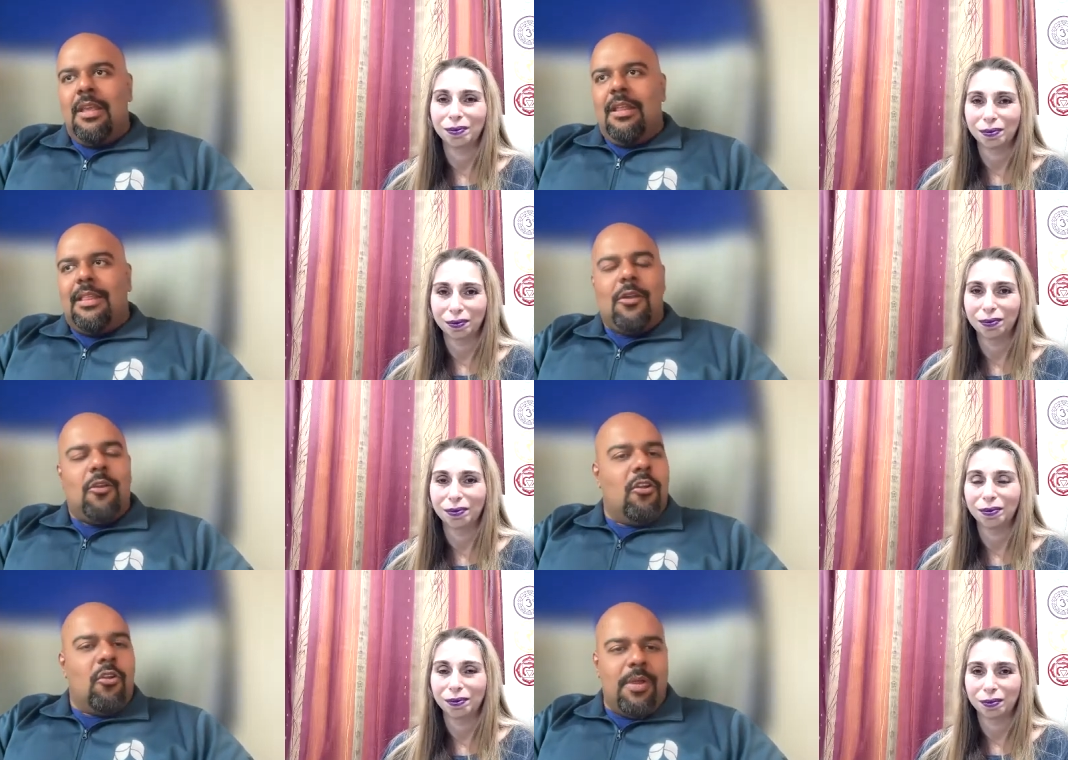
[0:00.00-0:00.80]
Speaker 1: that
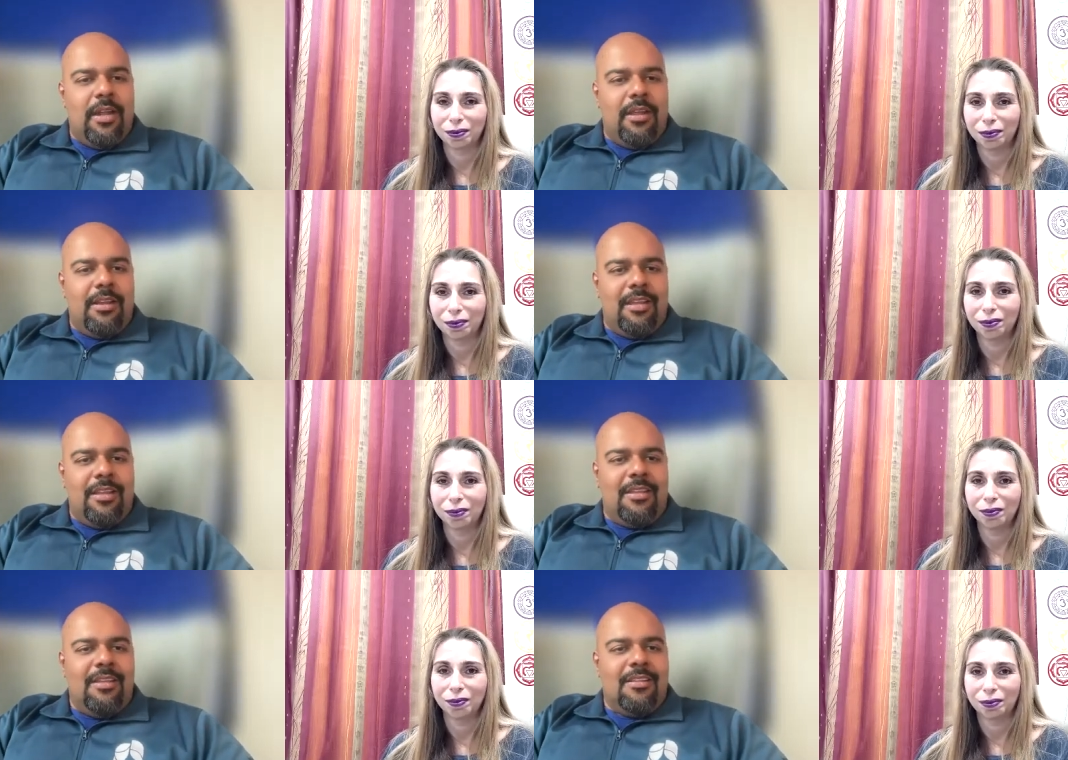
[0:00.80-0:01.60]

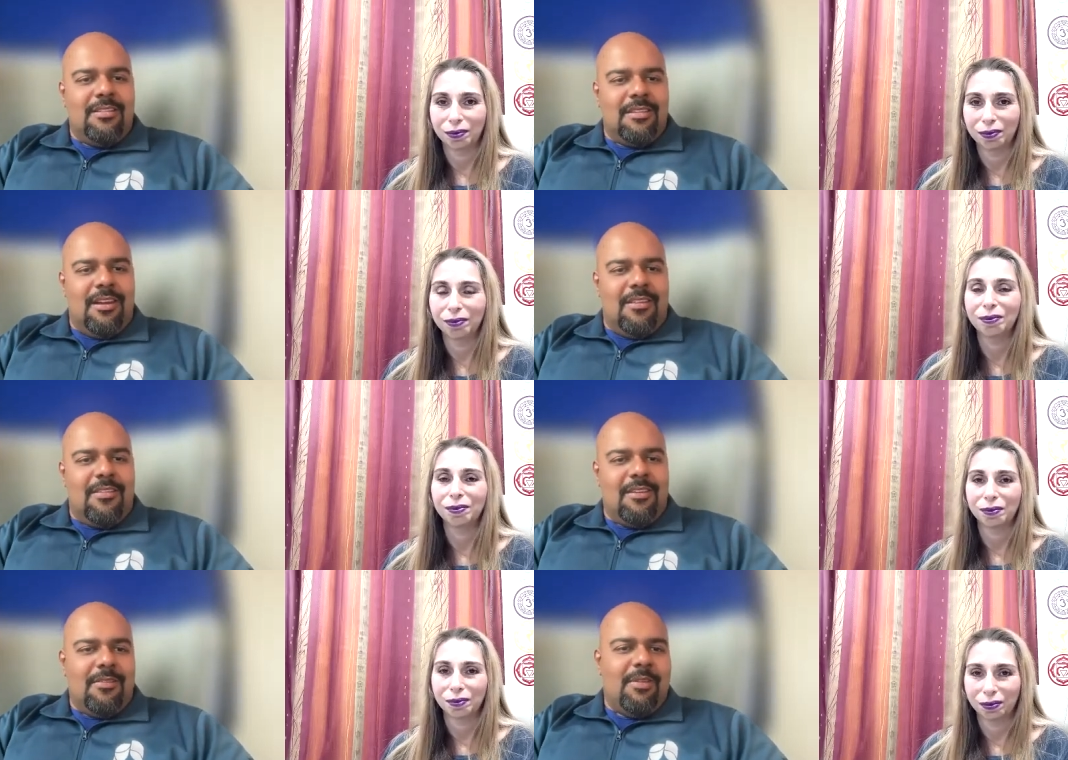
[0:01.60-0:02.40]
automatically starts
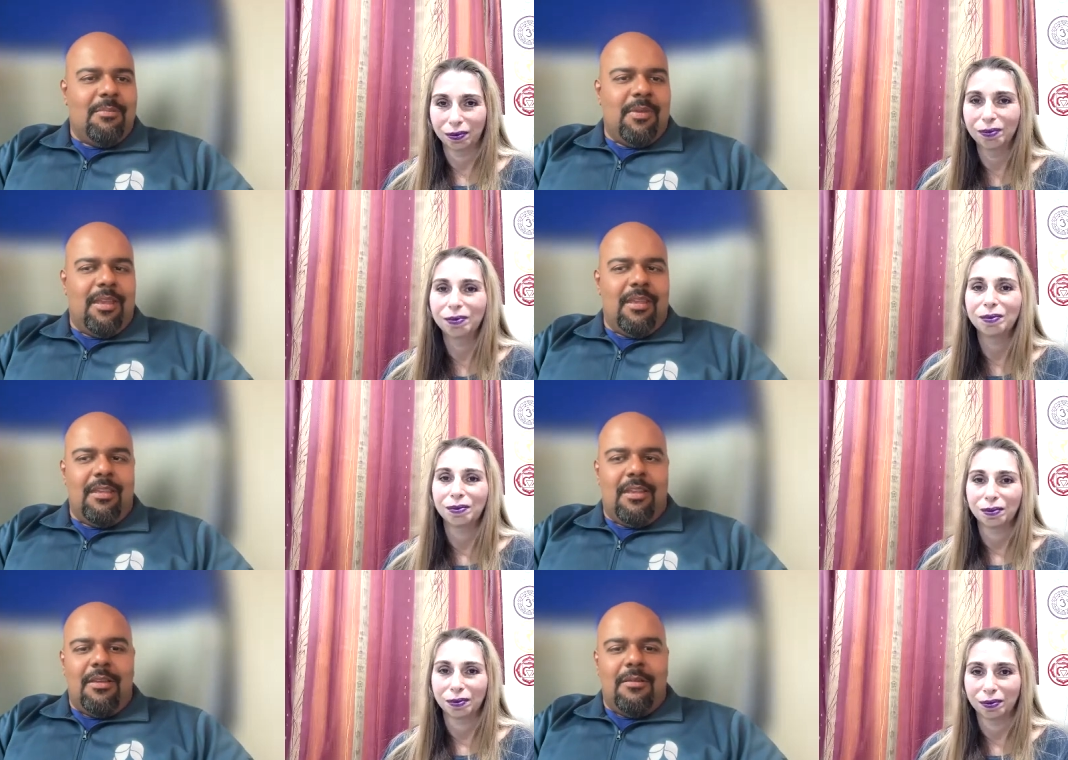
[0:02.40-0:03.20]
developing,
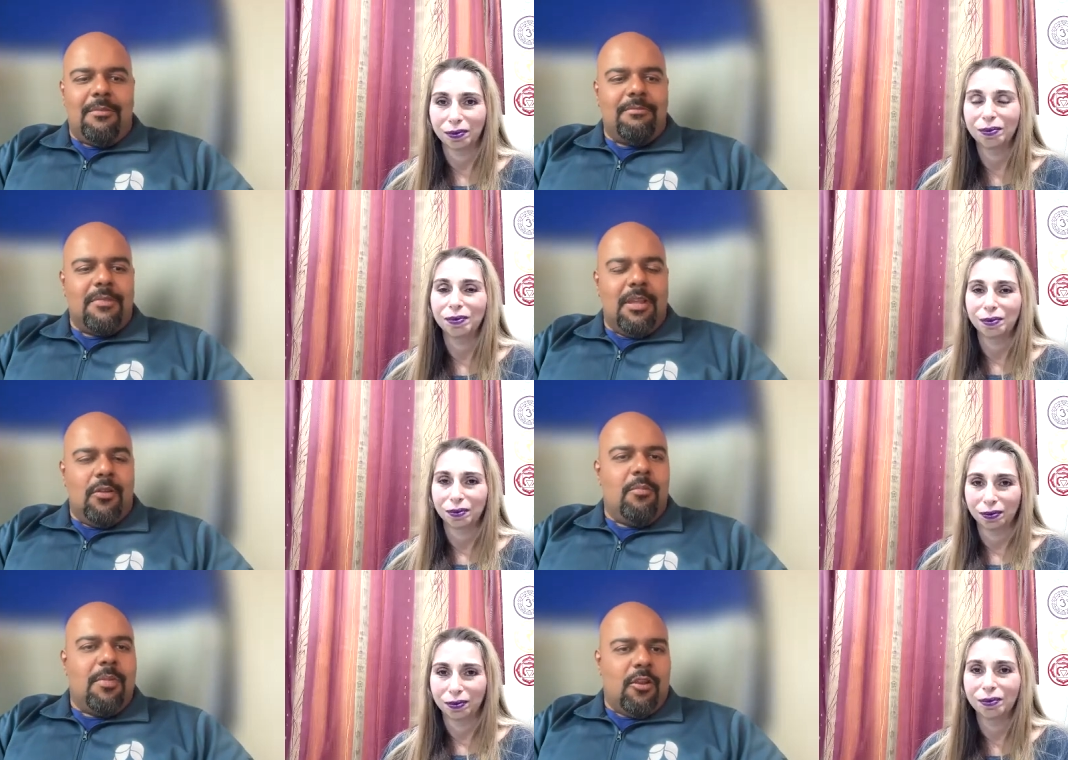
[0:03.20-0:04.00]
you know,
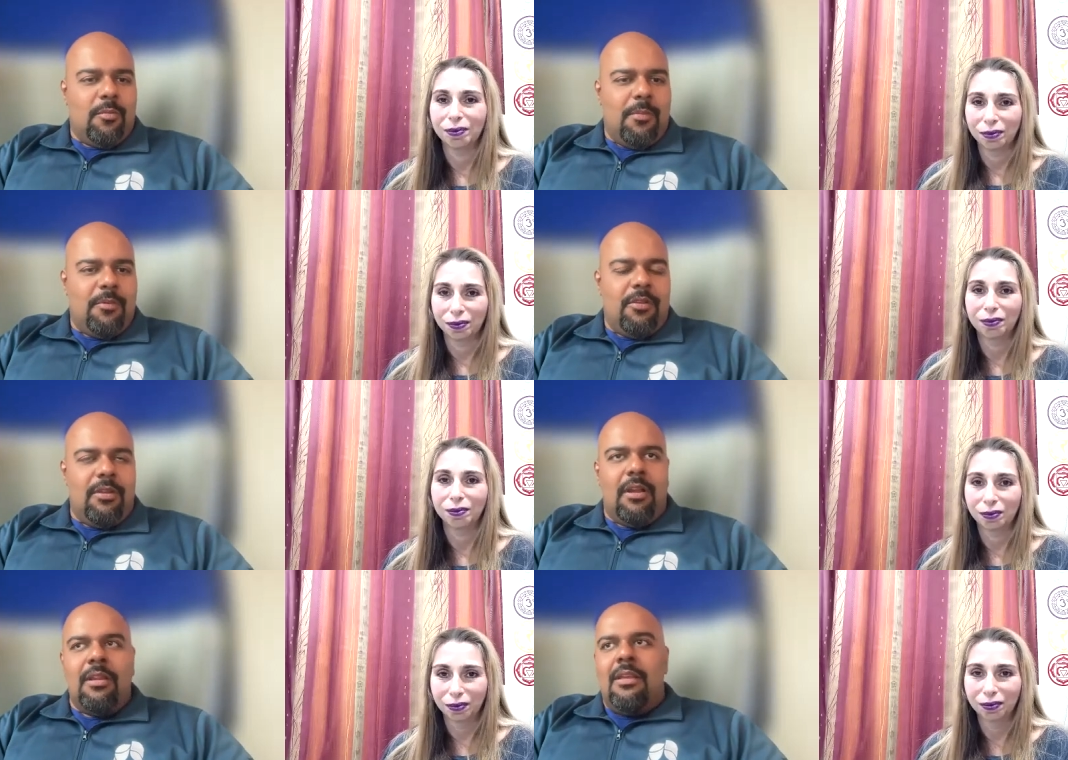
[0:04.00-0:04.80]
good microbiome in
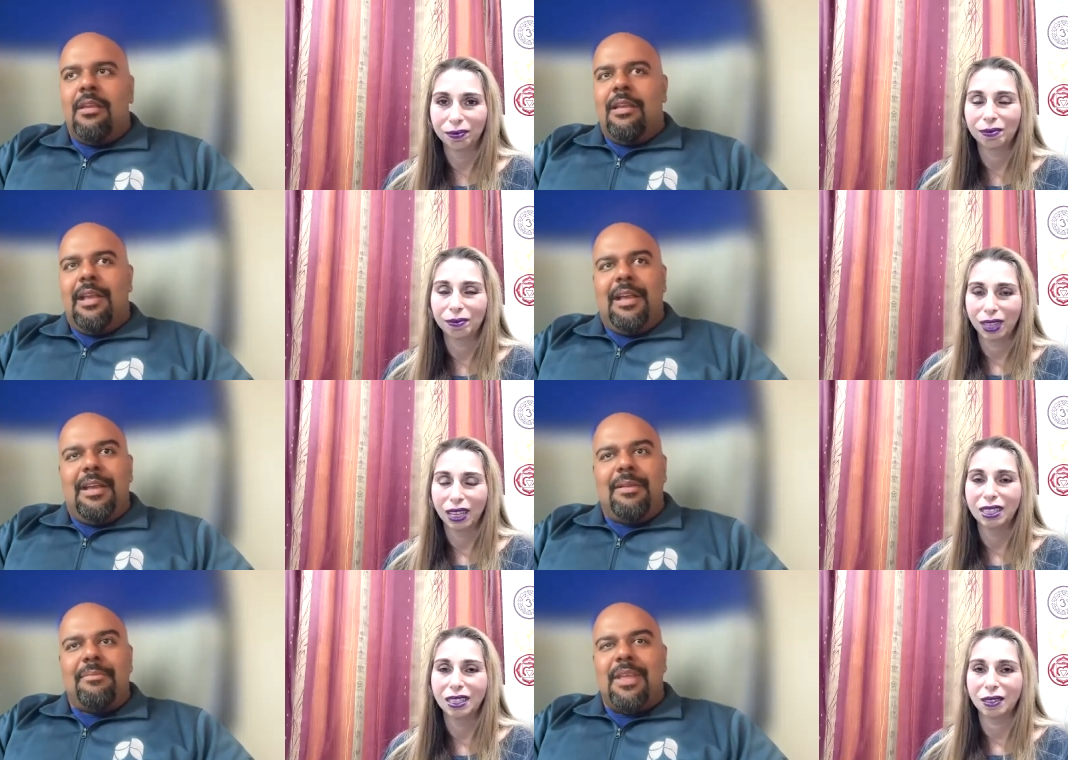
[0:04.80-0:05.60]
uh,
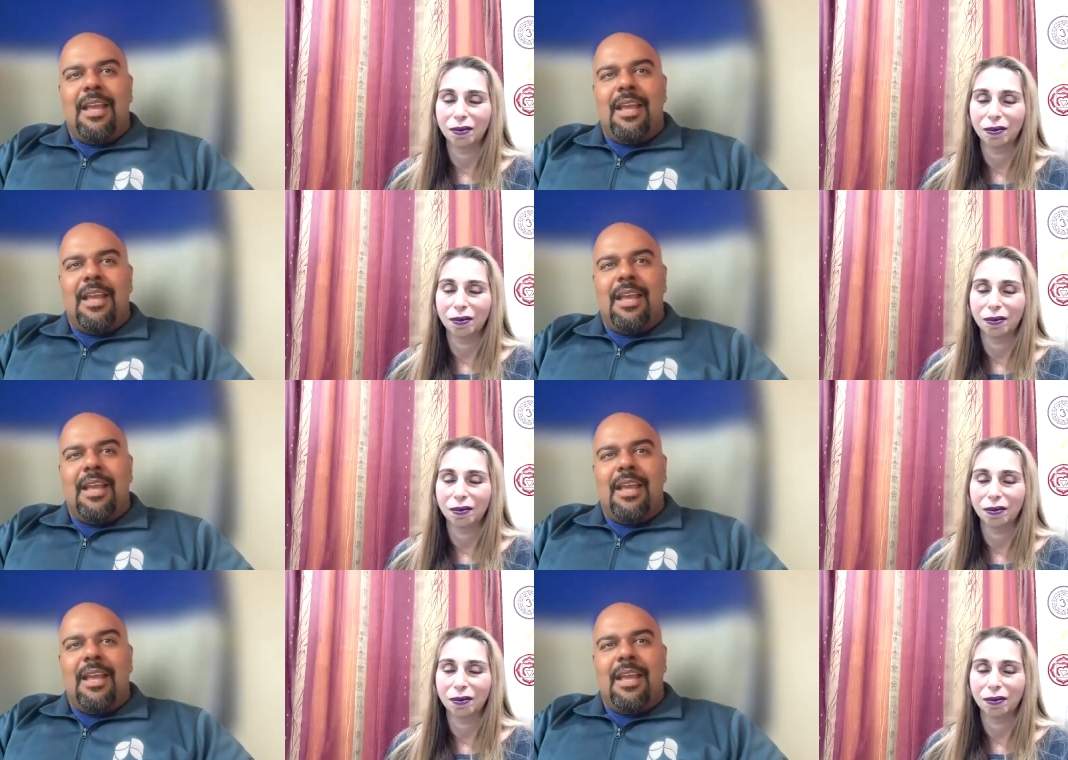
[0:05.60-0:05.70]
yes.